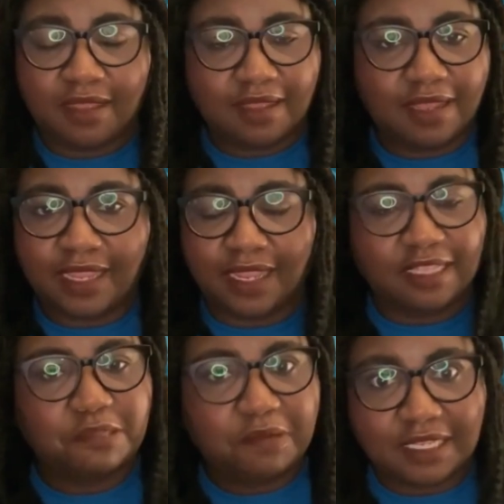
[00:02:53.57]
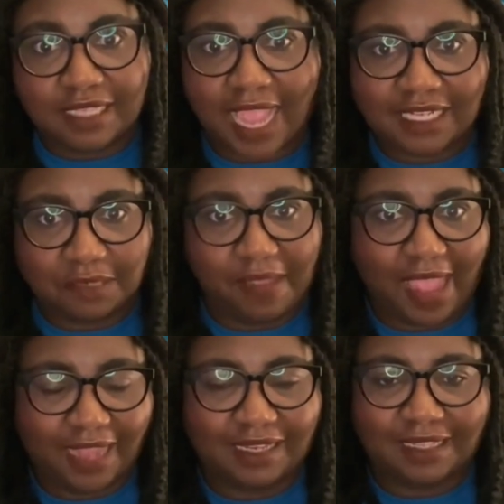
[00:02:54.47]
Again, this book is
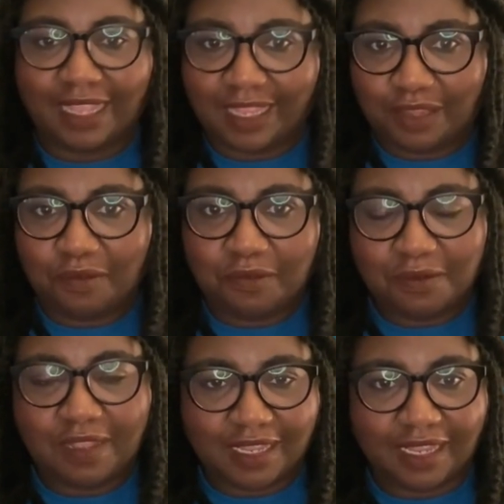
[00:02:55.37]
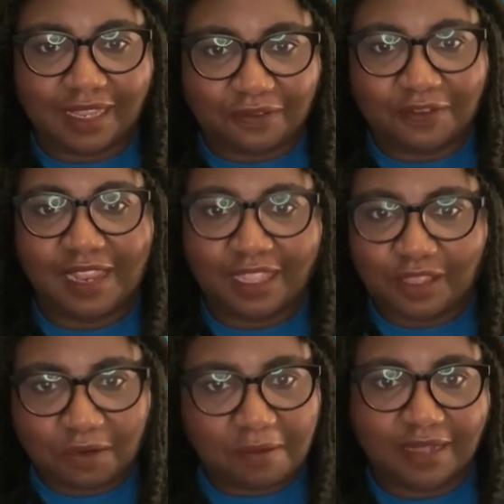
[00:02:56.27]
action-packed. Like, you, again, feel like
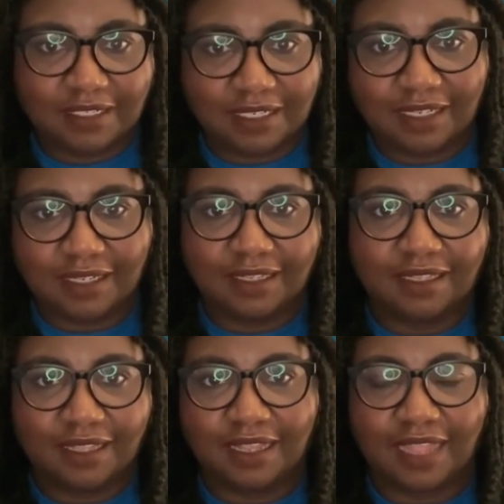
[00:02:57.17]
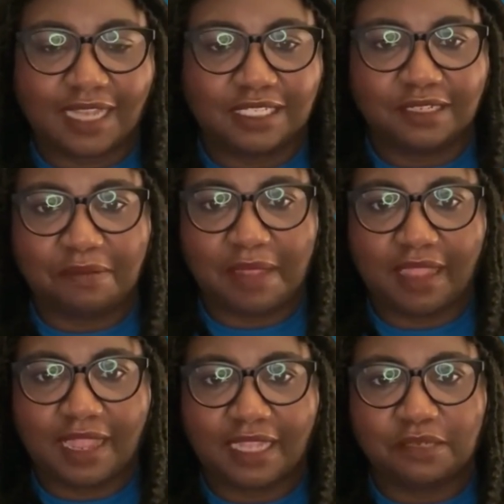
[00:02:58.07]
you are watching an action
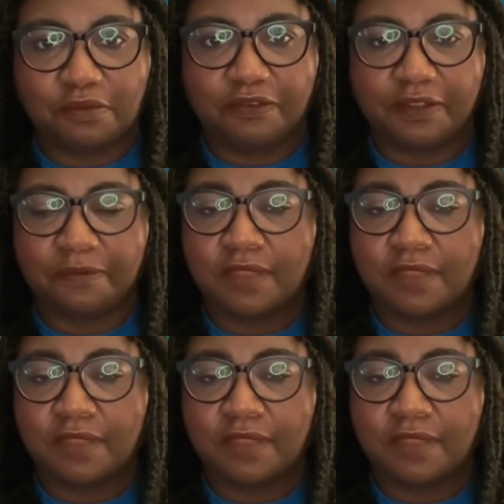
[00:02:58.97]
movie.